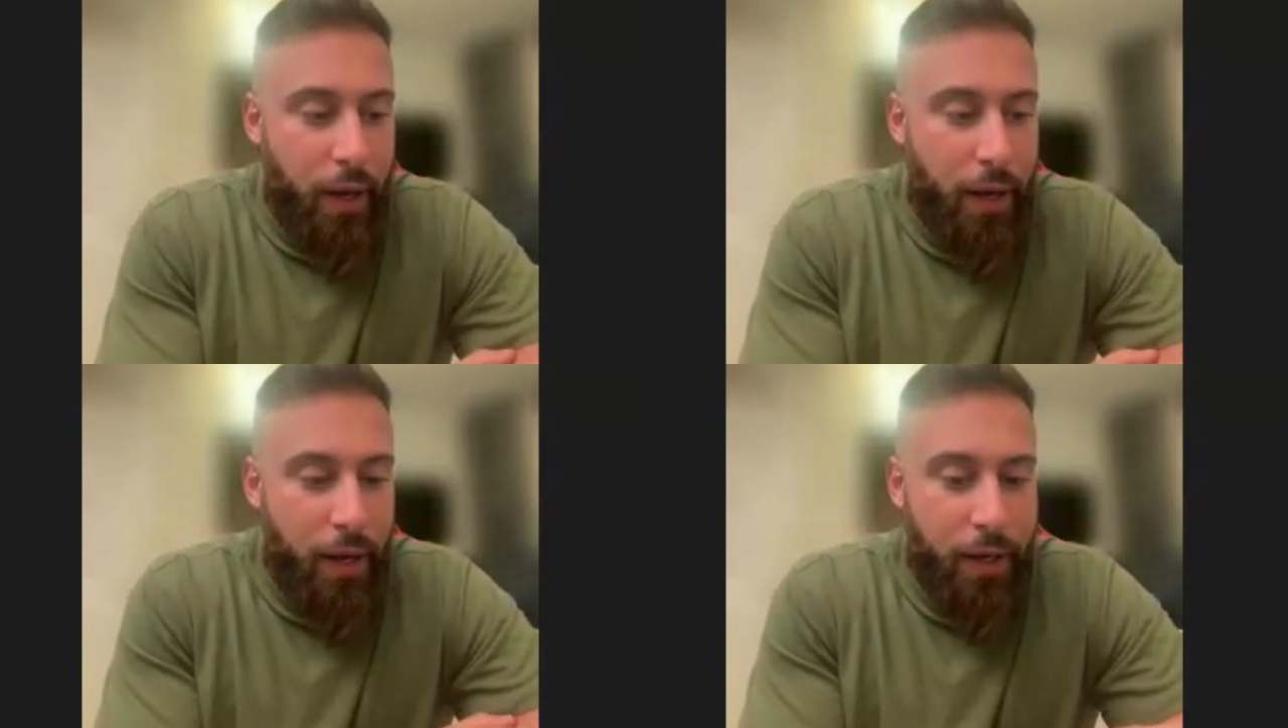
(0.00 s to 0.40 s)

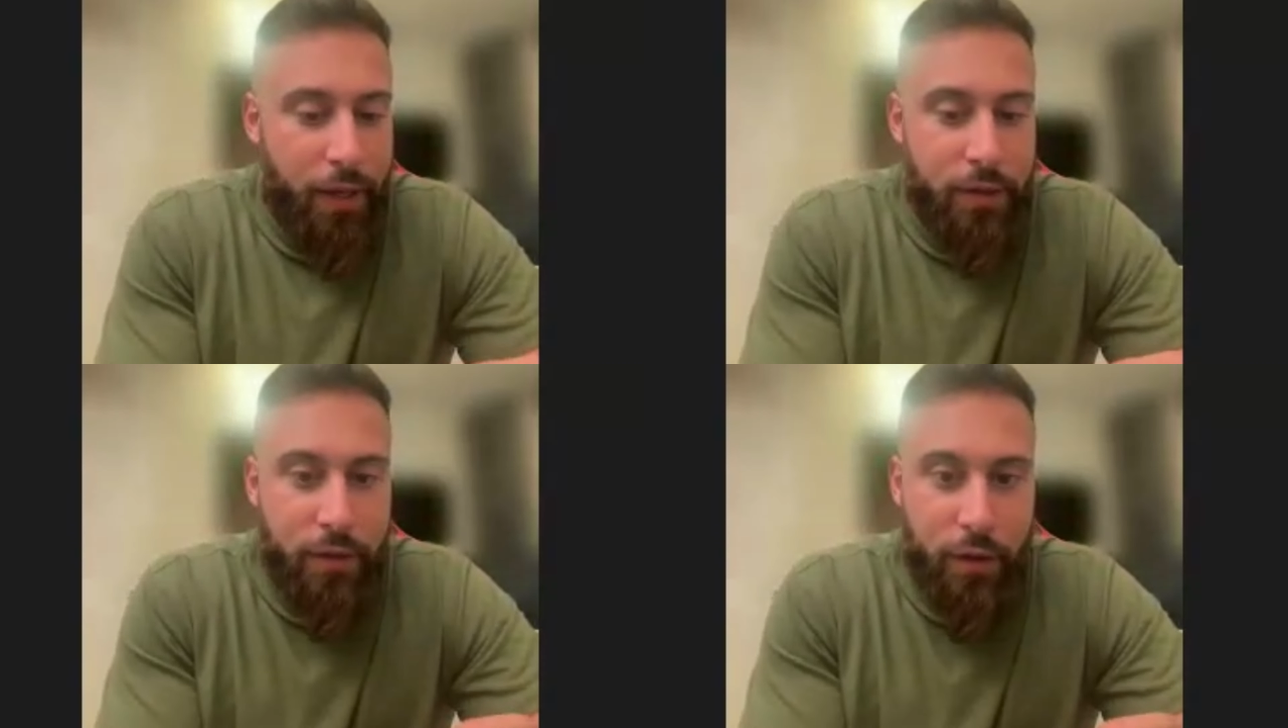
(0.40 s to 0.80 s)

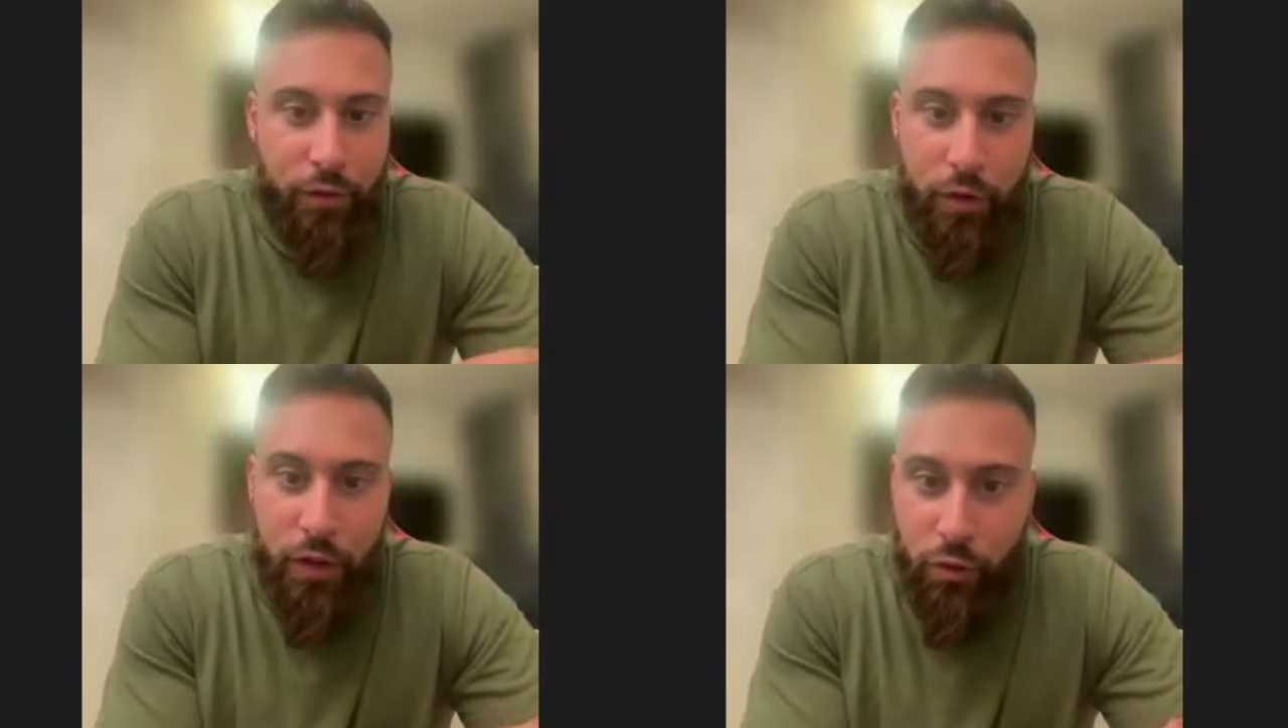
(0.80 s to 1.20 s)
And
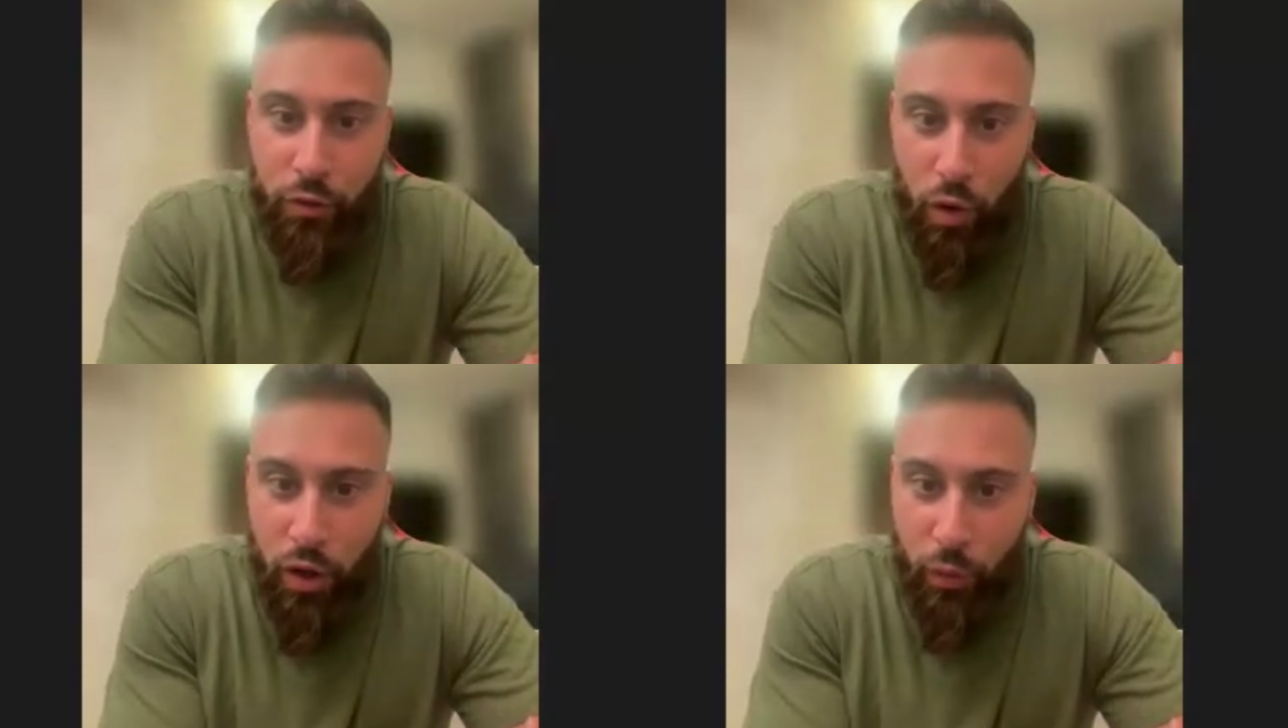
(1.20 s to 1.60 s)
if you need to
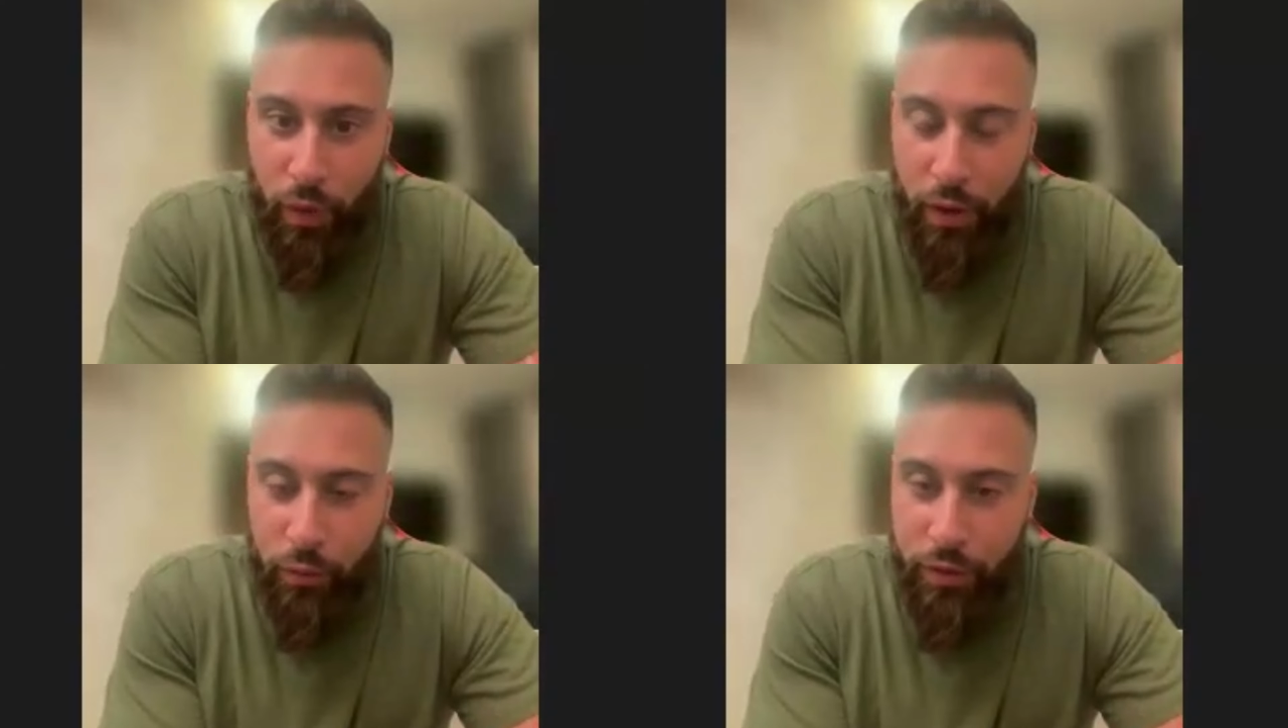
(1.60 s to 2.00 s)
walk
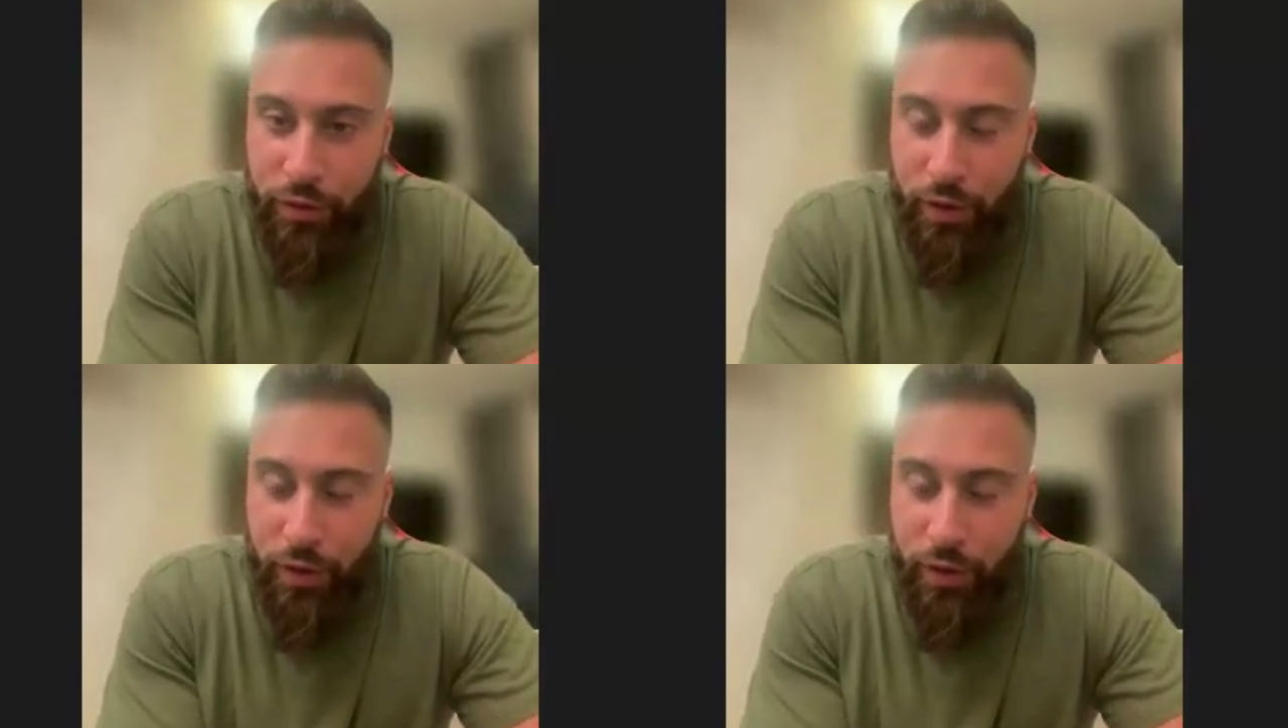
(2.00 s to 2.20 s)
around with,